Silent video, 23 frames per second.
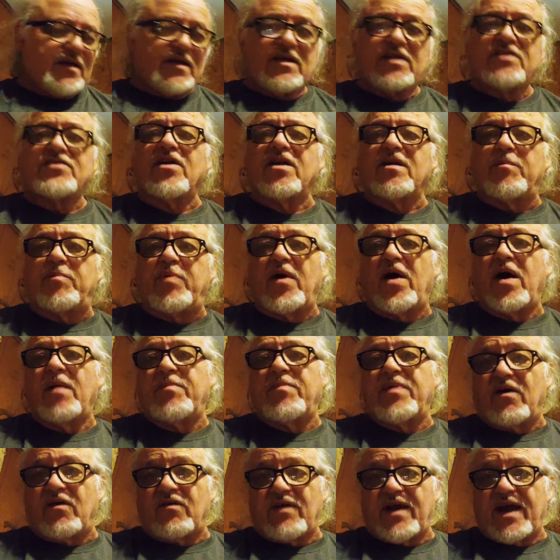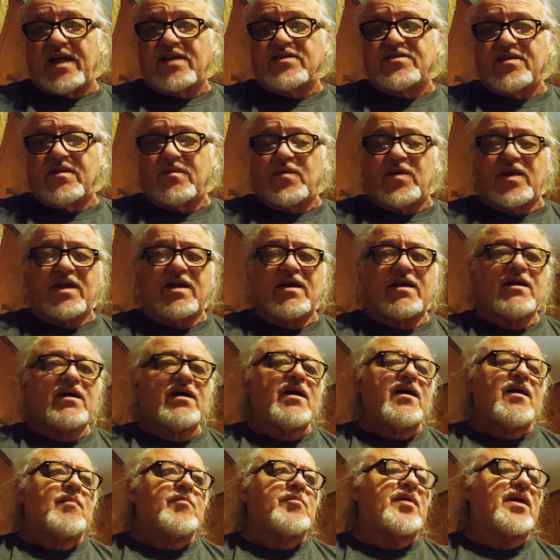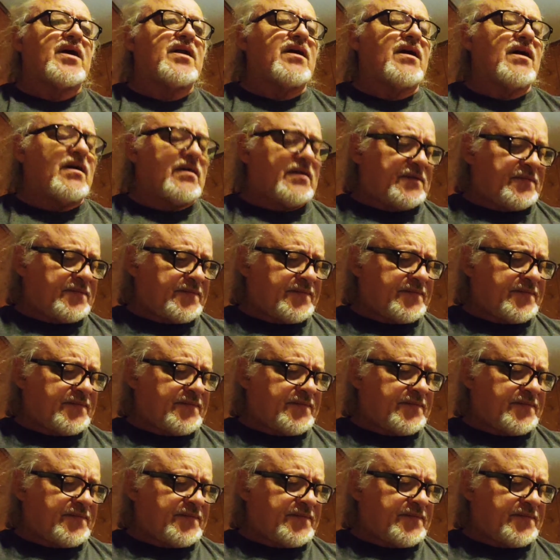He's on a barbell rack somewhere. But